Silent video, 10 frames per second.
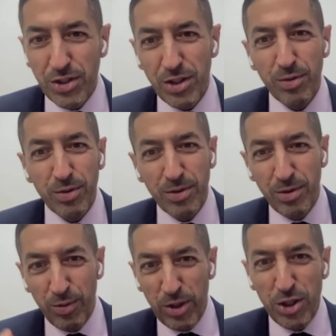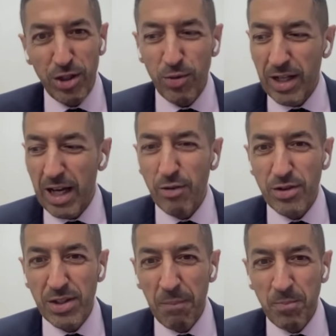wishes. You know, the wish that you want to
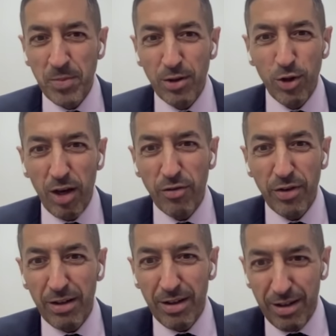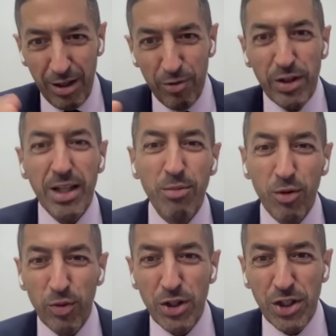have is to have infinite
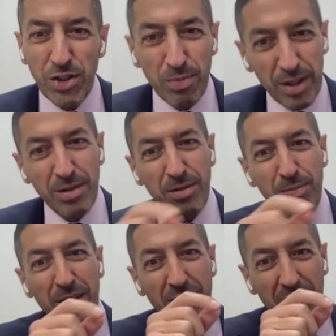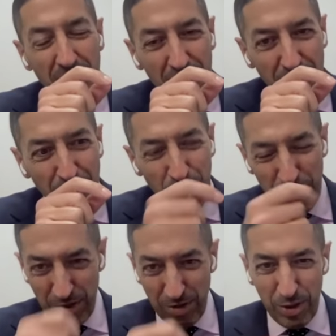number of wishes, but
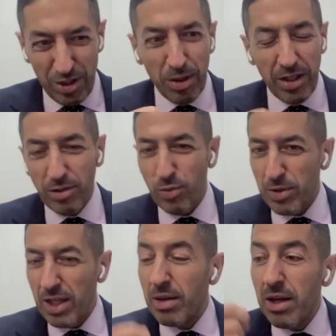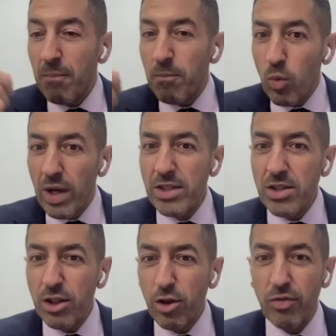which is similar here is what I'm saying.
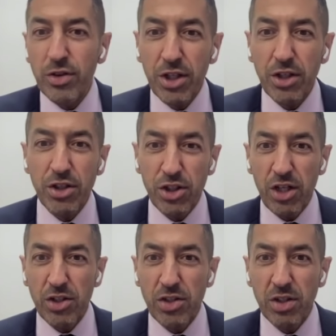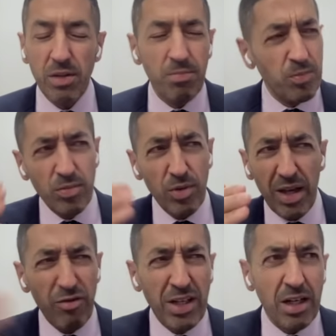Once the conversation changes,
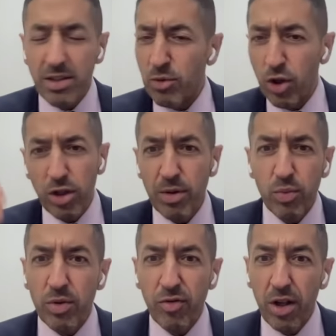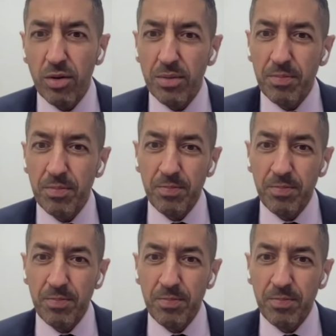everything else I'm talking about will follow.